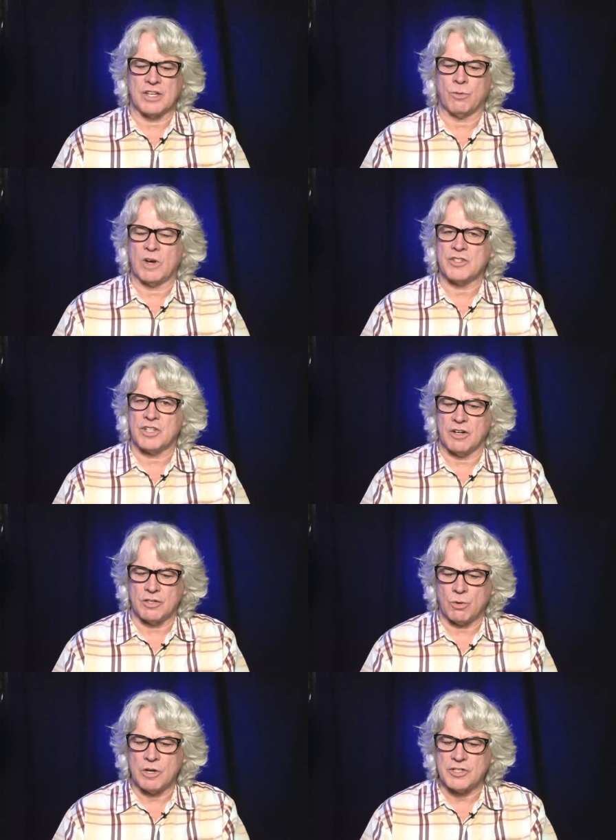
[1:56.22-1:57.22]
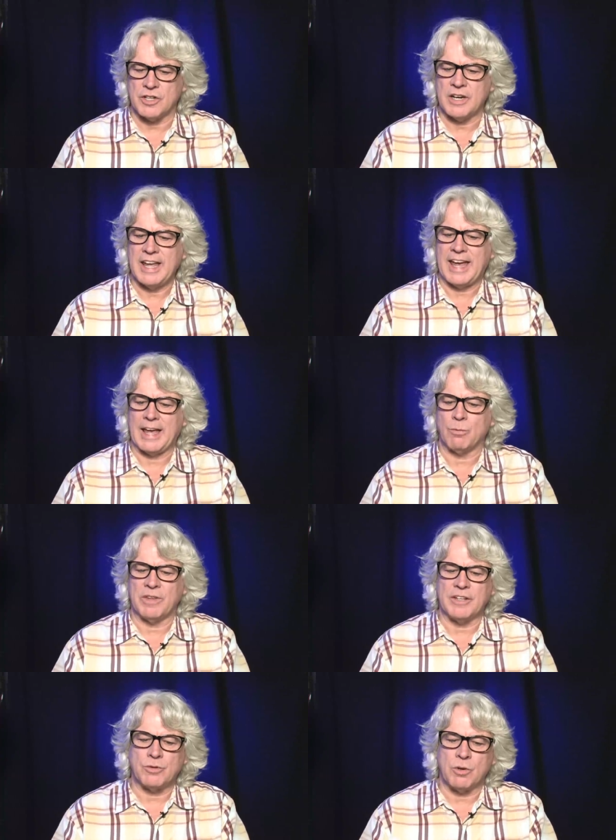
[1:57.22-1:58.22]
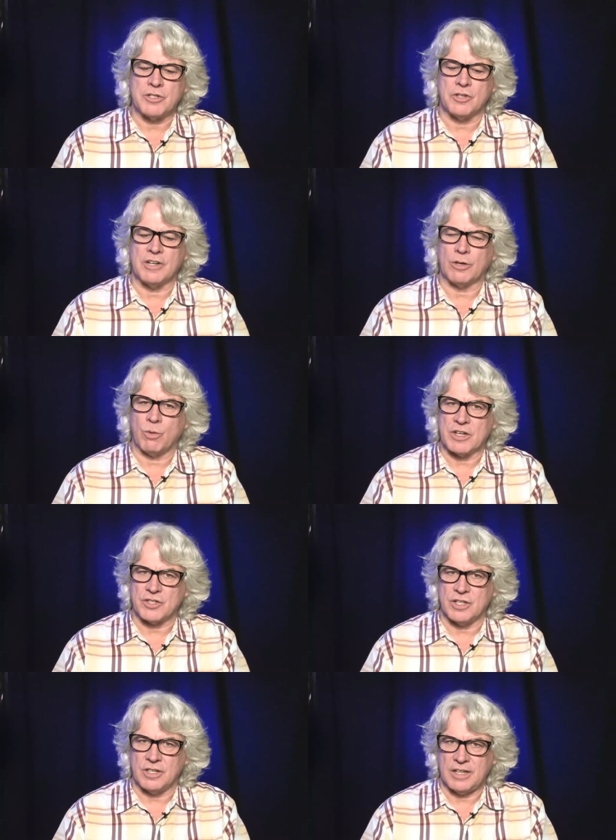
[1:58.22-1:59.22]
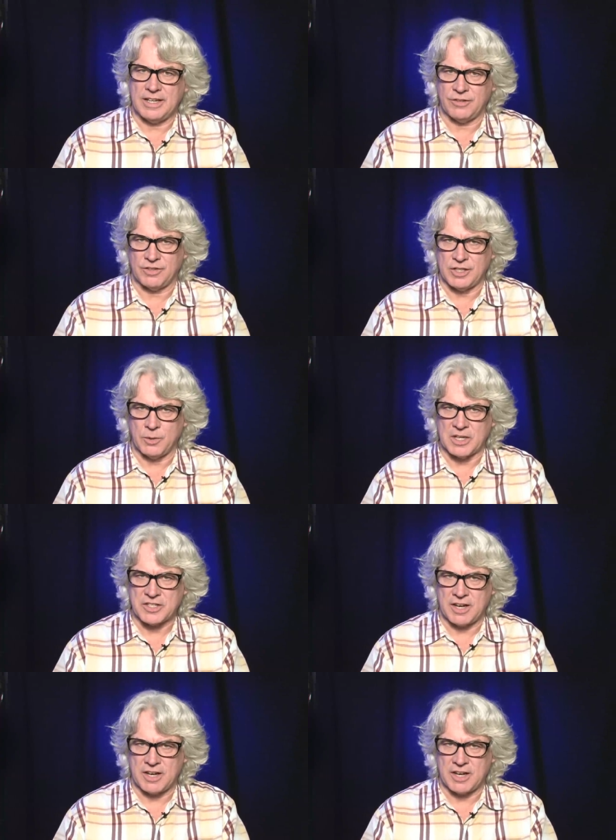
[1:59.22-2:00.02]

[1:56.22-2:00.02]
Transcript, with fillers: in question are torture and when the torture in question is the U.S.